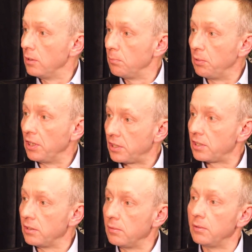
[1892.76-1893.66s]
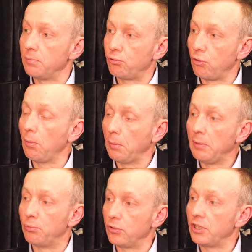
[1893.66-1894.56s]
but probably
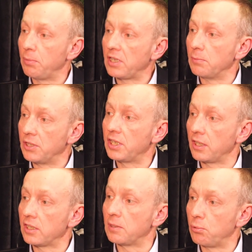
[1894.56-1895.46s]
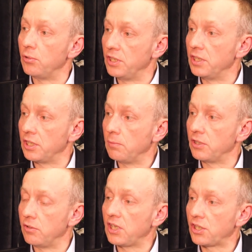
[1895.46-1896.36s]
broadly pessimistic at this point in terms of
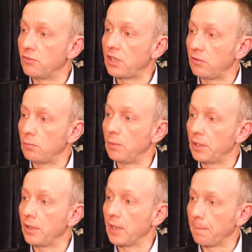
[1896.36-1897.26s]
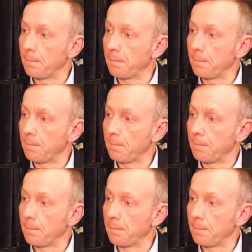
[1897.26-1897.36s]
the direction of travel and where we're going.